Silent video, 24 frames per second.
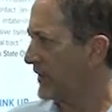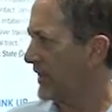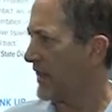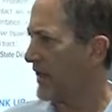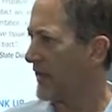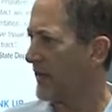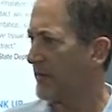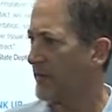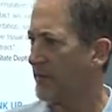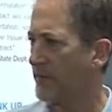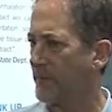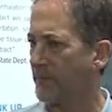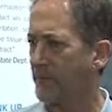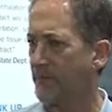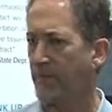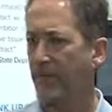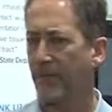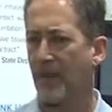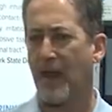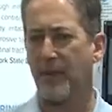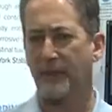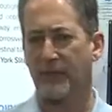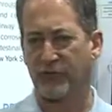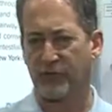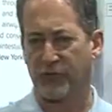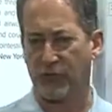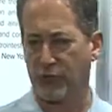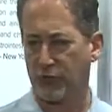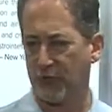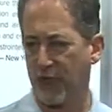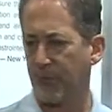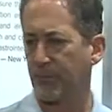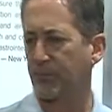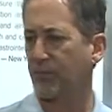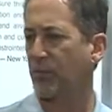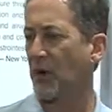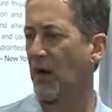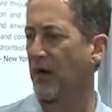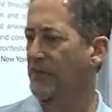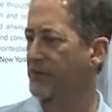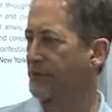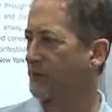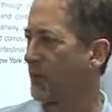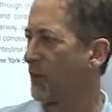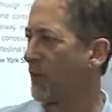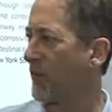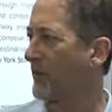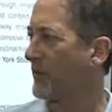Uh, I mean, it's a great
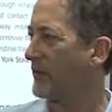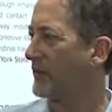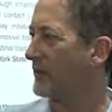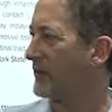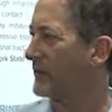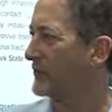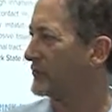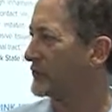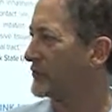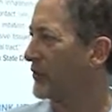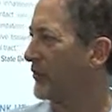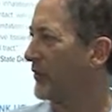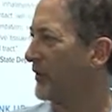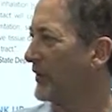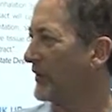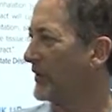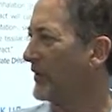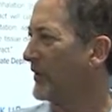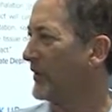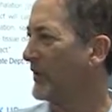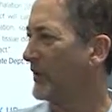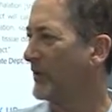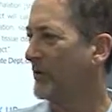price point, so it